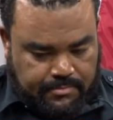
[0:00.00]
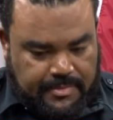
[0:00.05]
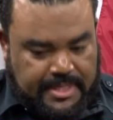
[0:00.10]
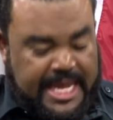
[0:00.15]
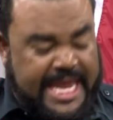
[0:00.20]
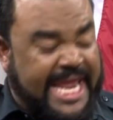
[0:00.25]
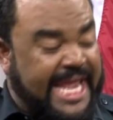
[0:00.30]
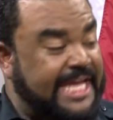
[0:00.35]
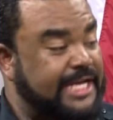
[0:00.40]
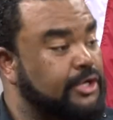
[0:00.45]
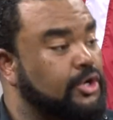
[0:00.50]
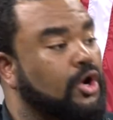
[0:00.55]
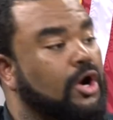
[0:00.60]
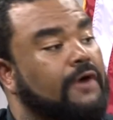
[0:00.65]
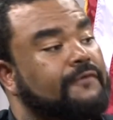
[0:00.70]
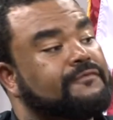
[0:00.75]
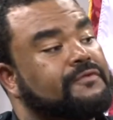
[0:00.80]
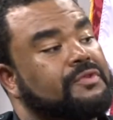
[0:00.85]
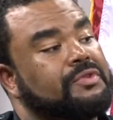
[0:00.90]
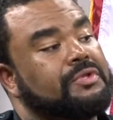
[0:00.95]
hand it
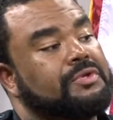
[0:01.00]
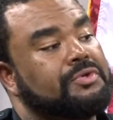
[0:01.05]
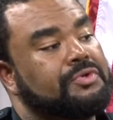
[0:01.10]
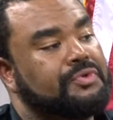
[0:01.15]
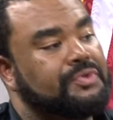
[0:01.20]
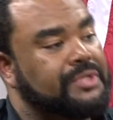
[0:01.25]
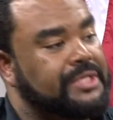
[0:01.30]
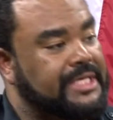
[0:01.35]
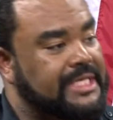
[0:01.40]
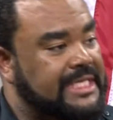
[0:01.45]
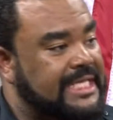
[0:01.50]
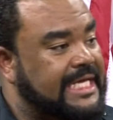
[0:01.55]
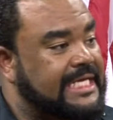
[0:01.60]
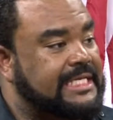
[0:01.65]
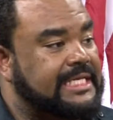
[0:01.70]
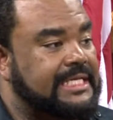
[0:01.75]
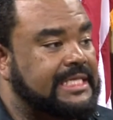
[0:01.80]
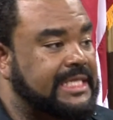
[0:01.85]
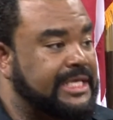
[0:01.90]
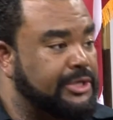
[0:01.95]
off to the newly
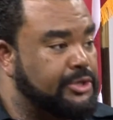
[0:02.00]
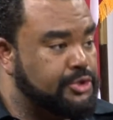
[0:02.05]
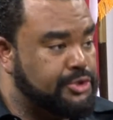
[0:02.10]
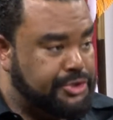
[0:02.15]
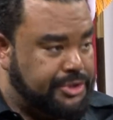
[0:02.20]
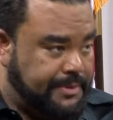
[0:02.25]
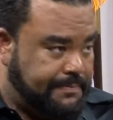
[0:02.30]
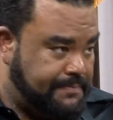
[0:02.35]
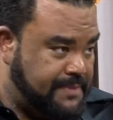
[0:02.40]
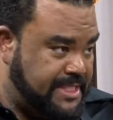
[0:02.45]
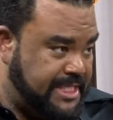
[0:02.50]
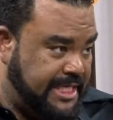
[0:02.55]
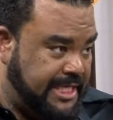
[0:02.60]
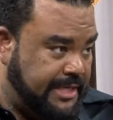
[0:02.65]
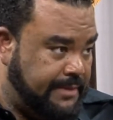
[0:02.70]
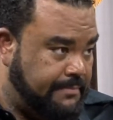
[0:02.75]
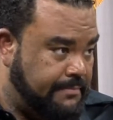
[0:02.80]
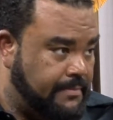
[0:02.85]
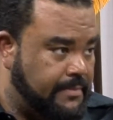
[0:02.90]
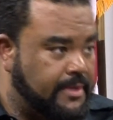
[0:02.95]
elected leadership
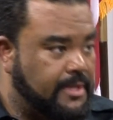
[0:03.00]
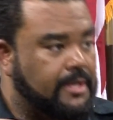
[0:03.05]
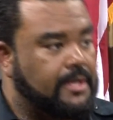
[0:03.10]
team,